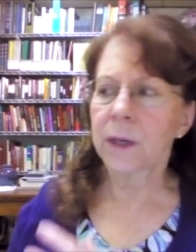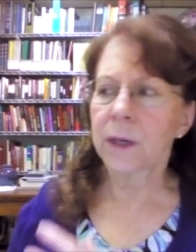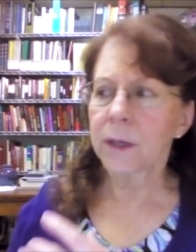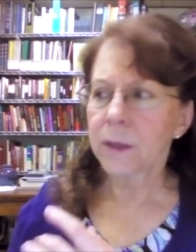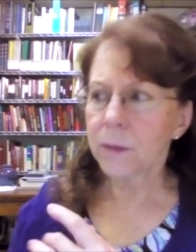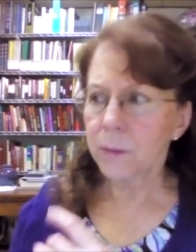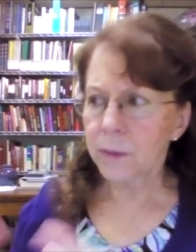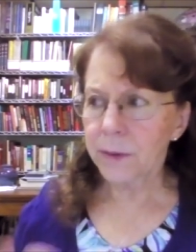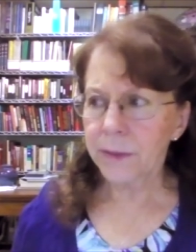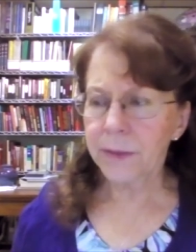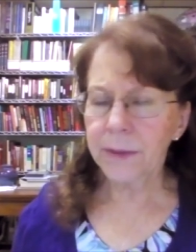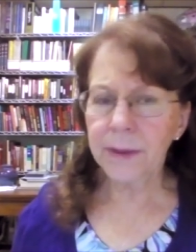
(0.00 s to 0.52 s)

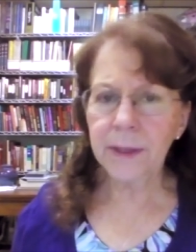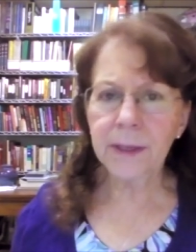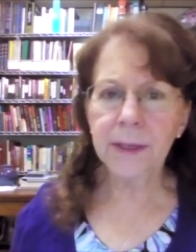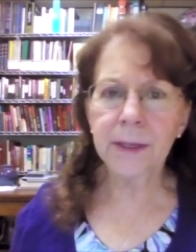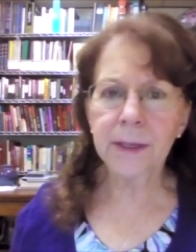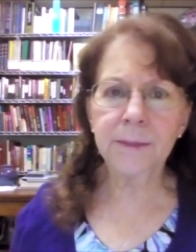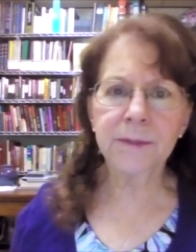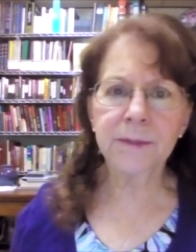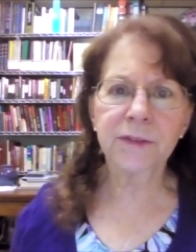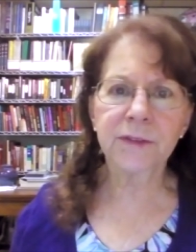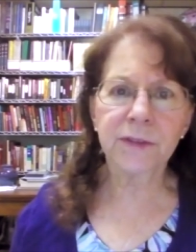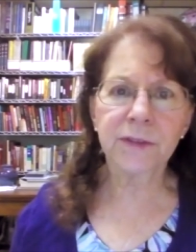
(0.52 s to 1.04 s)
with
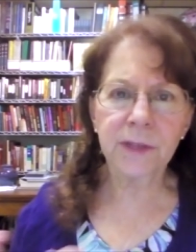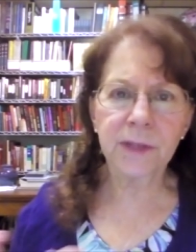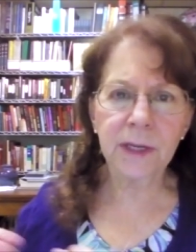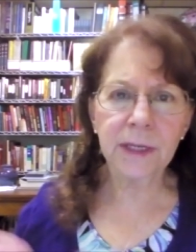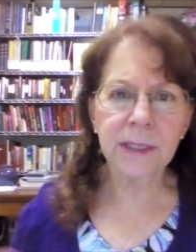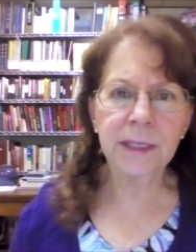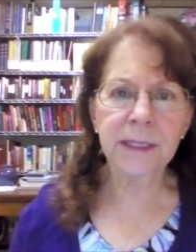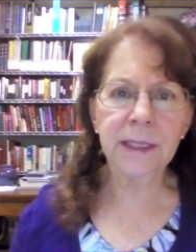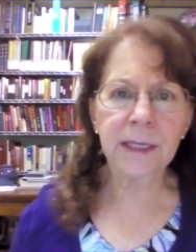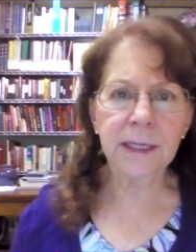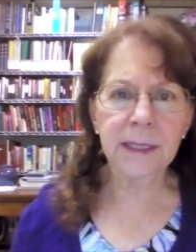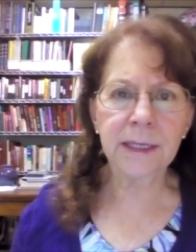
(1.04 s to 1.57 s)
him
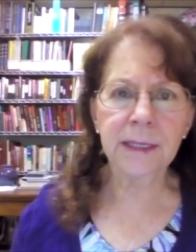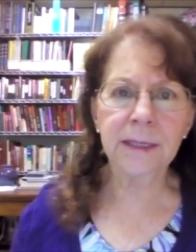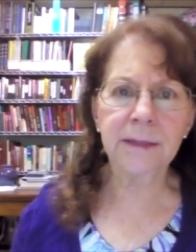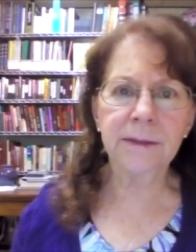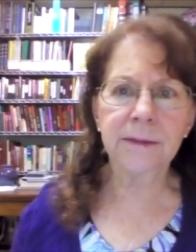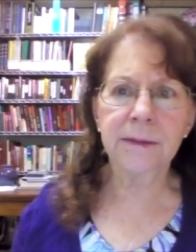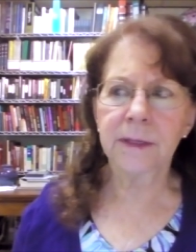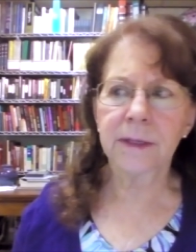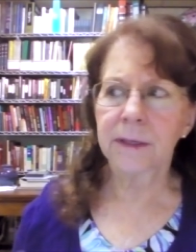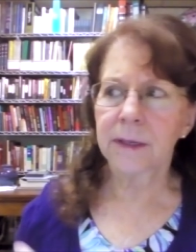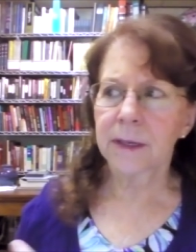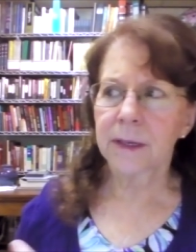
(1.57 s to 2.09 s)
studying
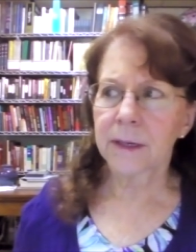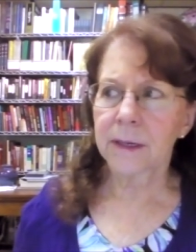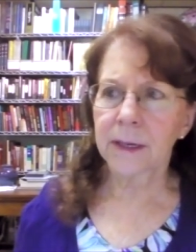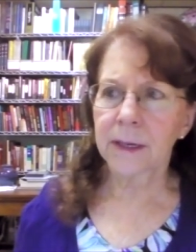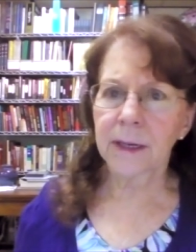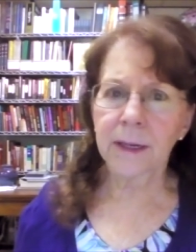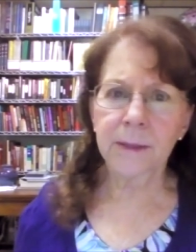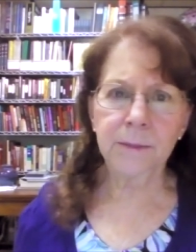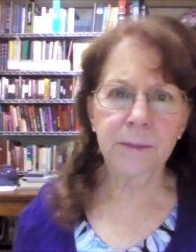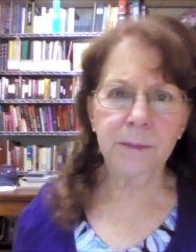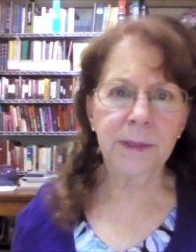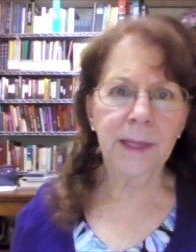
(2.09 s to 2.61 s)

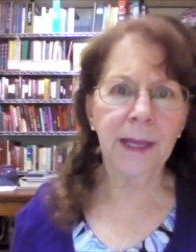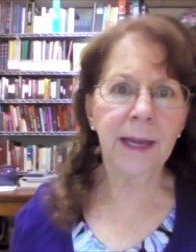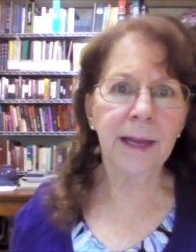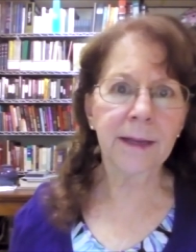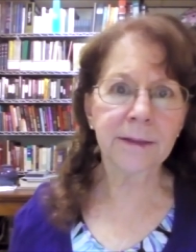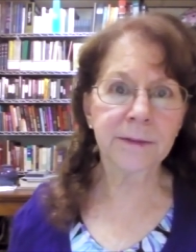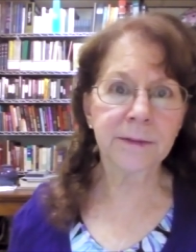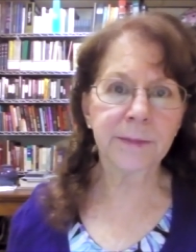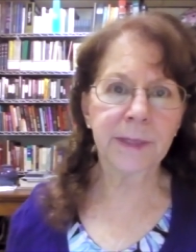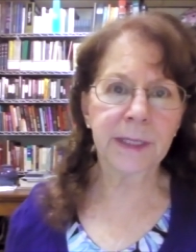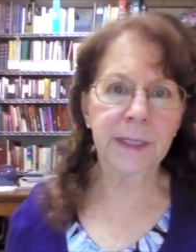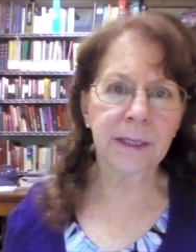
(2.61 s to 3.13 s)
um,
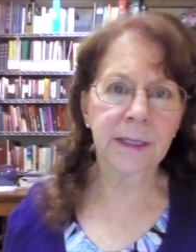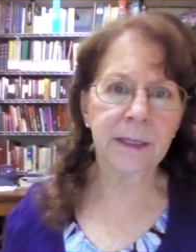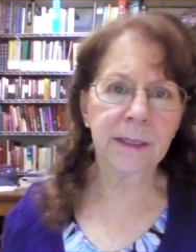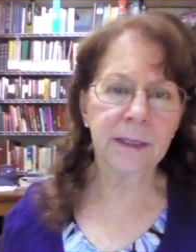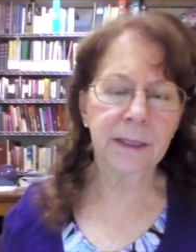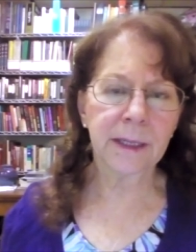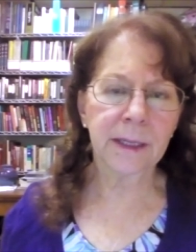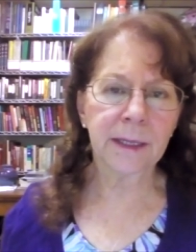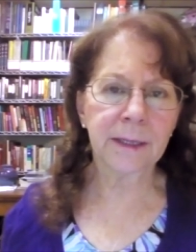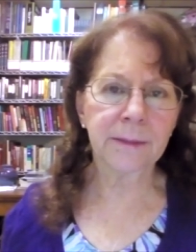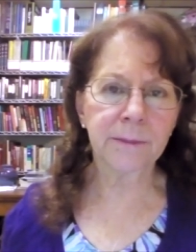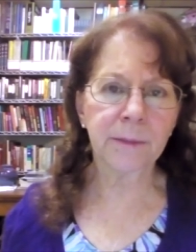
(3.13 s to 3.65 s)
plasma
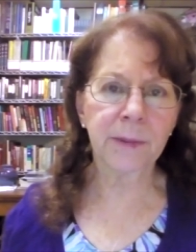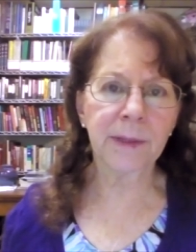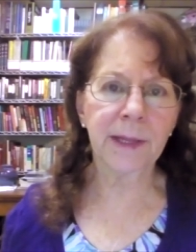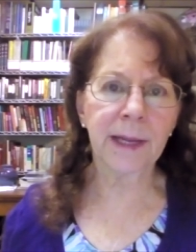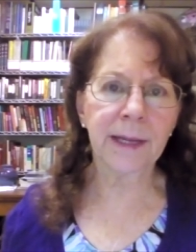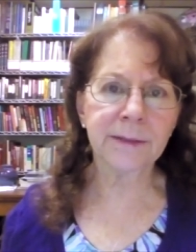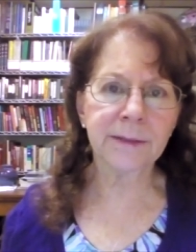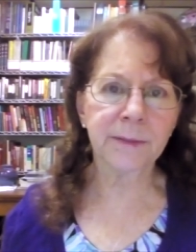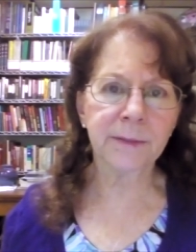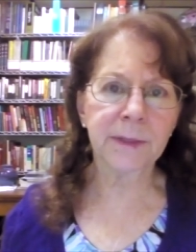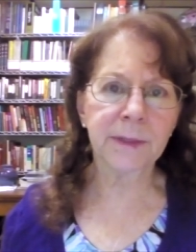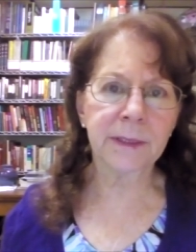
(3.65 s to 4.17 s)
and
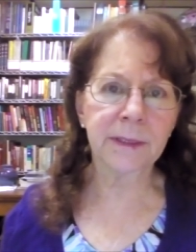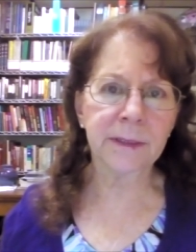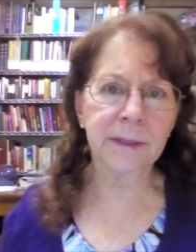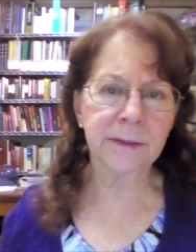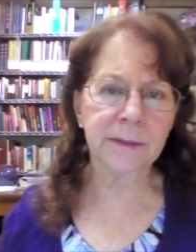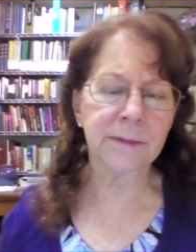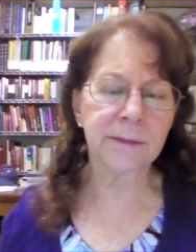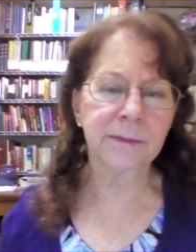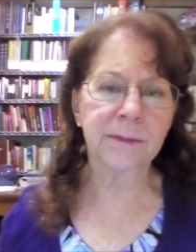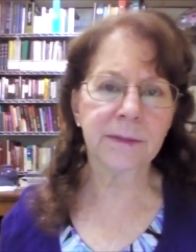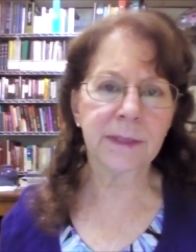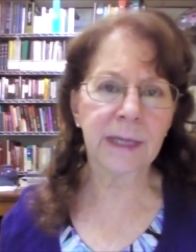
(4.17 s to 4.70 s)

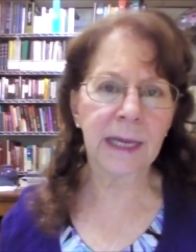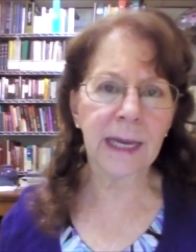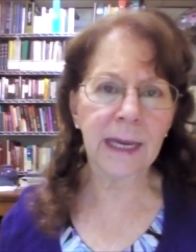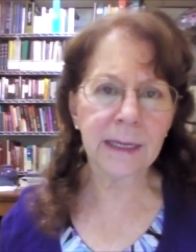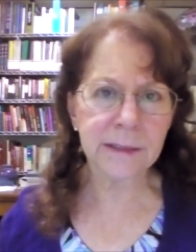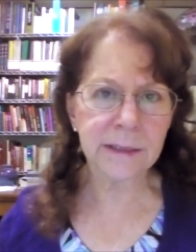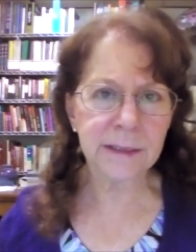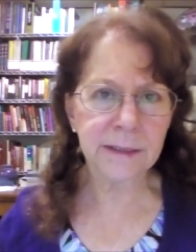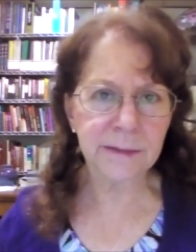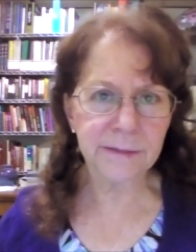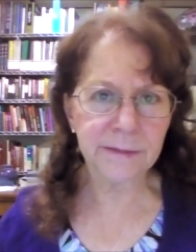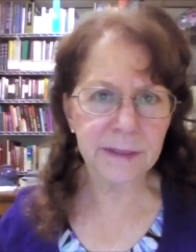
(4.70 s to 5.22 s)
plasma
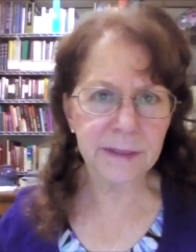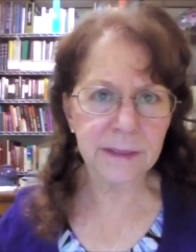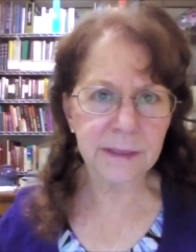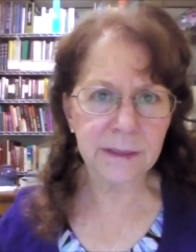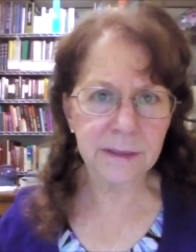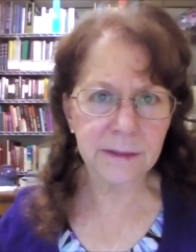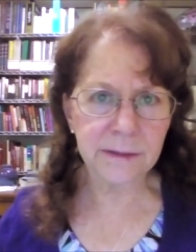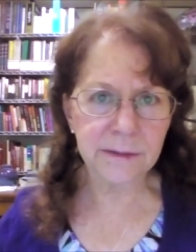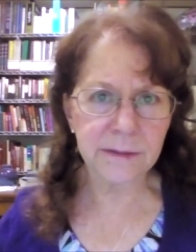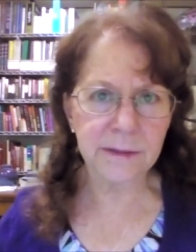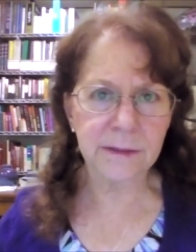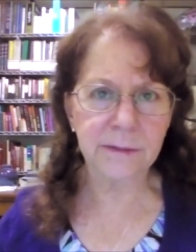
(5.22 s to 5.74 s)

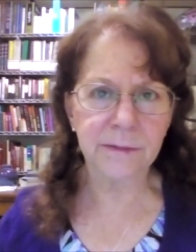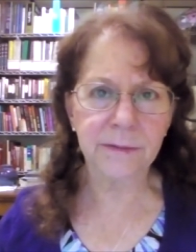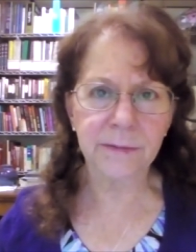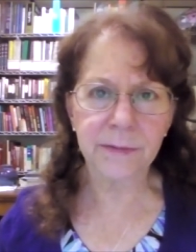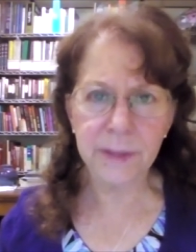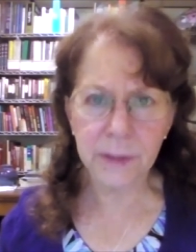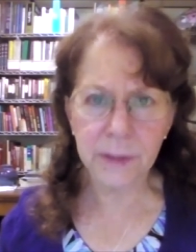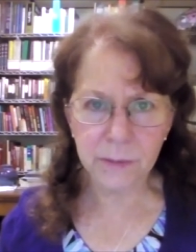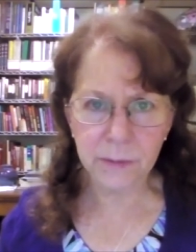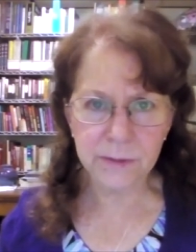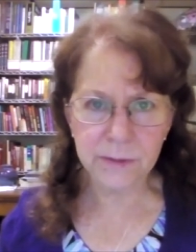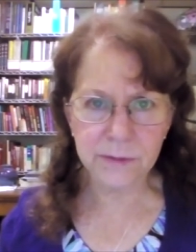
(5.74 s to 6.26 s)
activities and
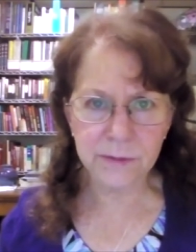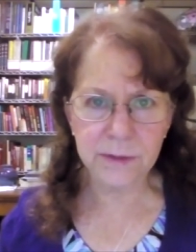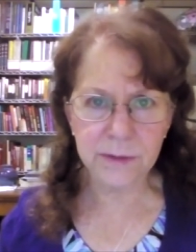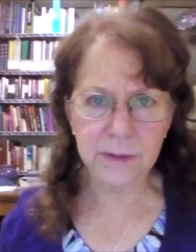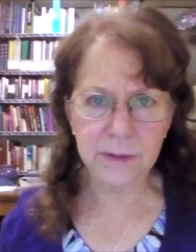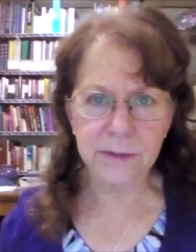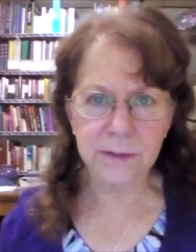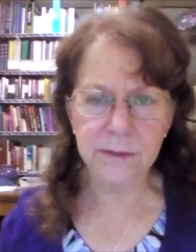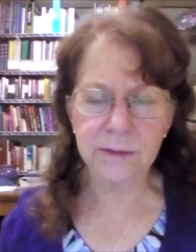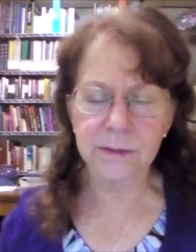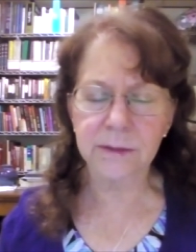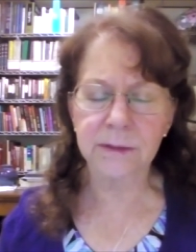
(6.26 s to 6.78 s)

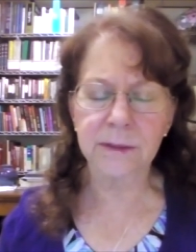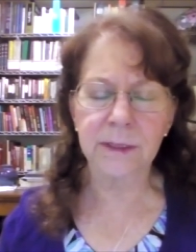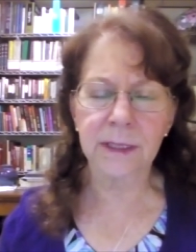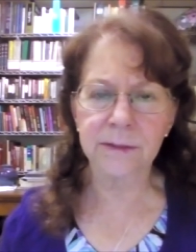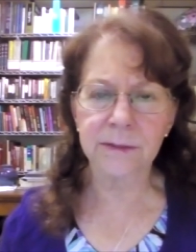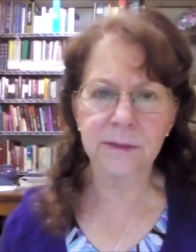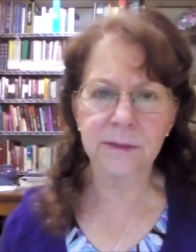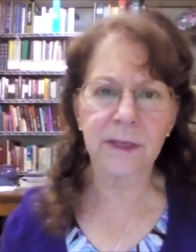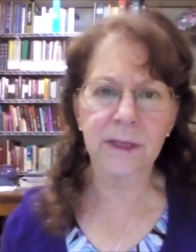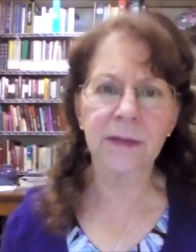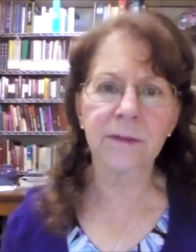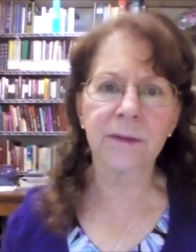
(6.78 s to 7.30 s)
frequencies and
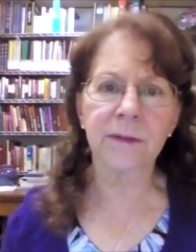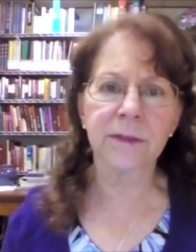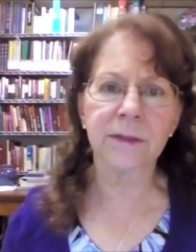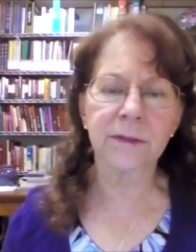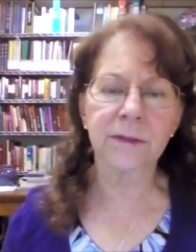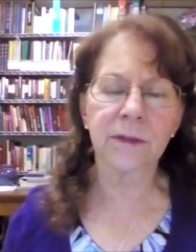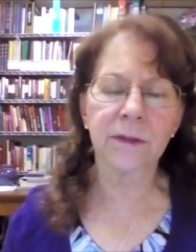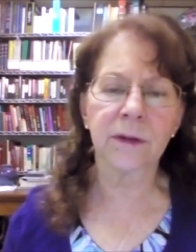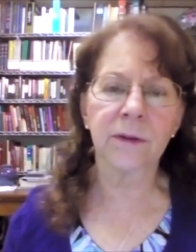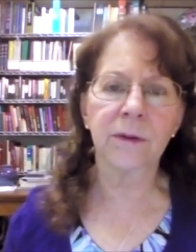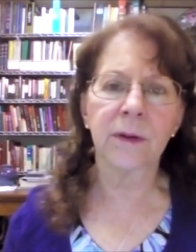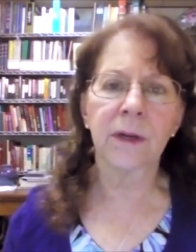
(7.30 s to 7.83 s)
etc
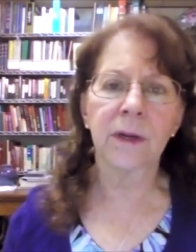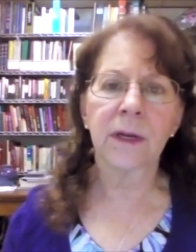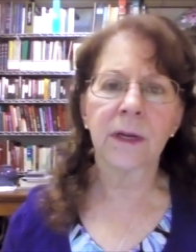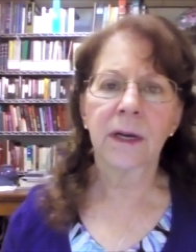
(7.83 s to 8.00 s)
so